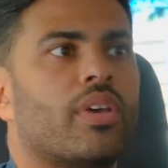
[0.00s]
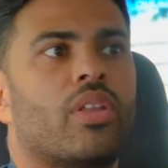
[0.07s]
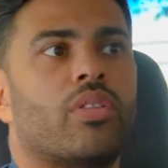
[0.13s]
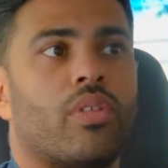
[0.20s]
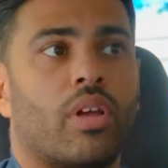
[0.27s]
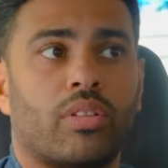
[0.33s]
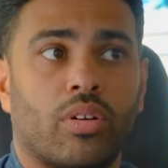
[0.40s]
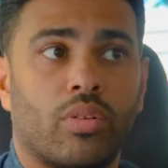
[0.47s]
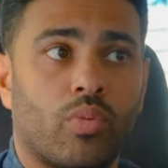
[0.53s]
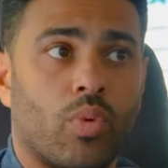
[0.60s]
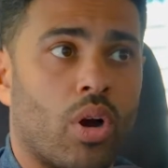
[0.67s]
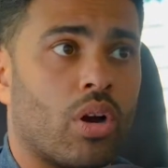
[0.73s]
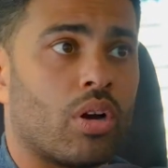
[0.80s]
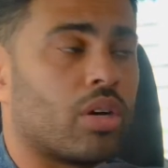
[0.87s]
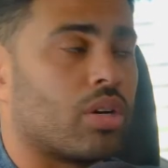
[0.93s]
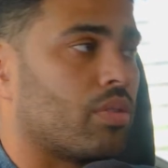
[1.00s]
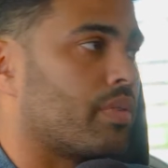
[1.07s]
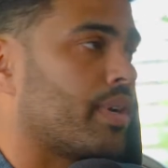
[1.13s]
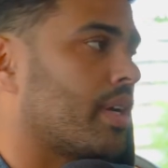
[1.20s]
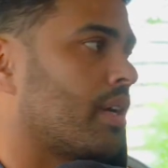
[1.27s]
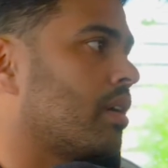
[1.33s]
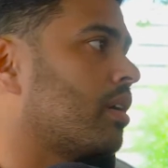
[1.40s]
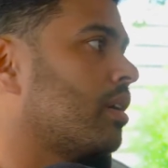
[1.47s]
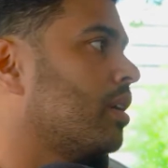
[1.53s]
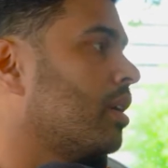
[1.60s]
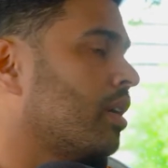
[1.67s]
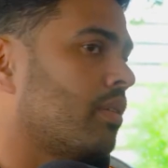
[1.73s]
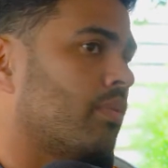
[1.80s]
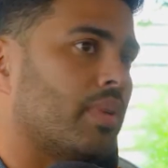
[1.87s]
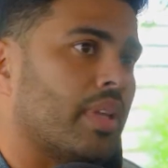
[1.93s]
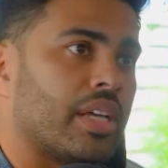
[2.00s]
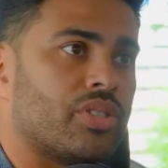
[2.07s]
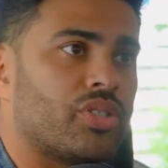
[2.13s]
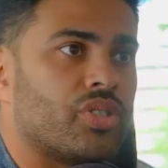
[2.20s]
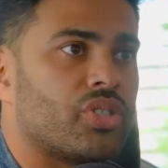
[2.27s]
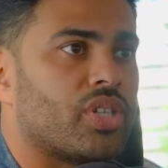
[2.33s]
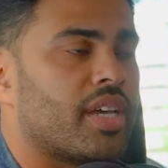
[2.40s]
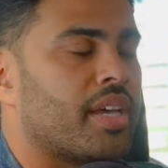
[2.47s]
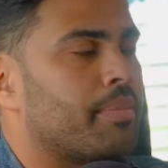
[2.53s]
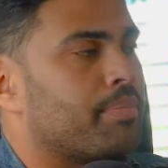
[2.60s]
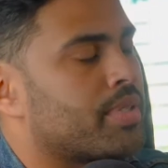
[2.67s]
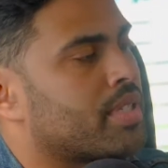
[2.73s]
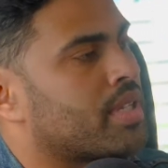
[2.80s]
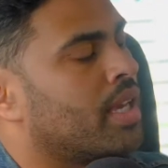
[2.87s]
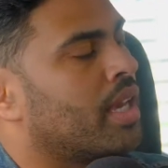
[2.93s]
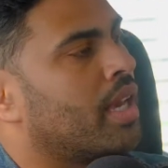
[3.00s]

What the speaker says: throughout their work, career, relationships.